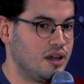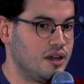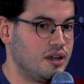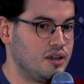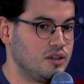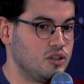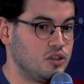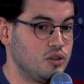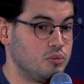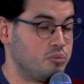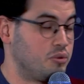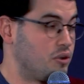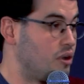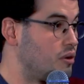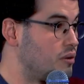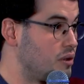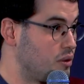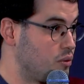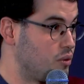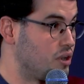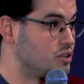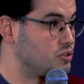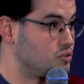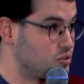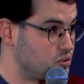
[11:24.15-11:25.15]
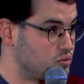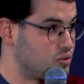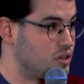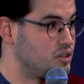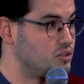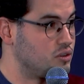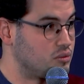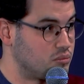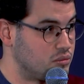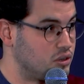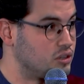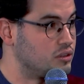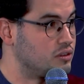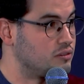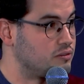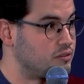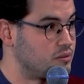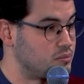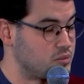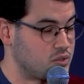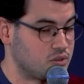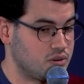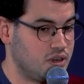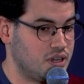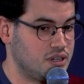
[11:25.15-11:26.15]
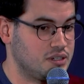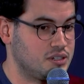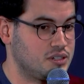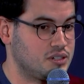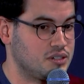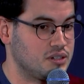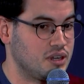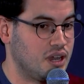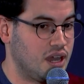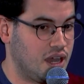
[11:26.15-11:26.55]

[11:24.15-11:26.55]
you probably want to train your model from scratch,